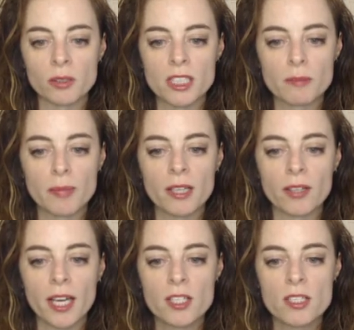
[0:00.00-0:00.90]
So in
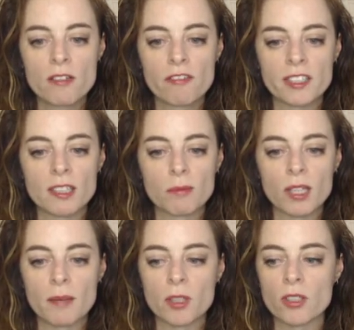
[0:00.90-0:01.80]
display location, for
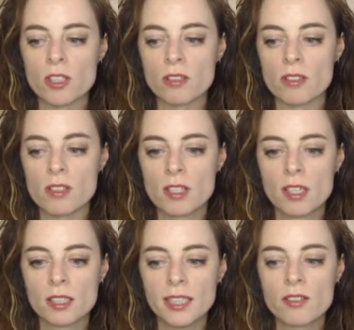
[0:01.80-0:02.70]
example, I'm going to choose
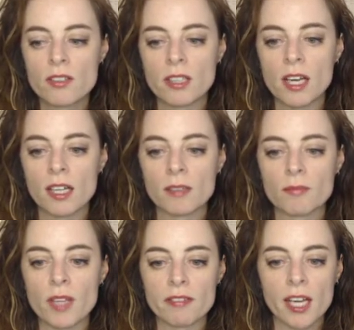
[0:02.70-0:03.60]
secondary
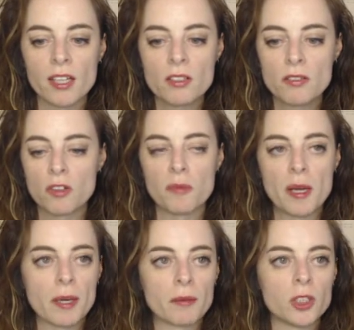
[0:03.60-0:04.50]
navigation,
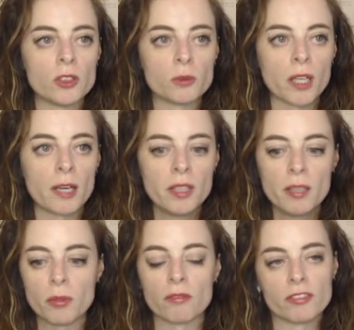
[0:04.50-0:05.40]
or maybe I would choose
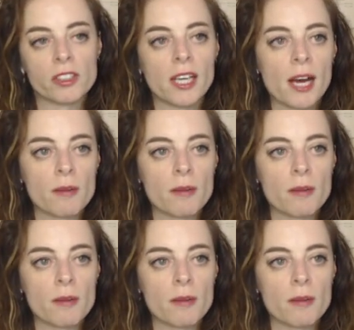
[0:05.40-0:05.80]
primary, but for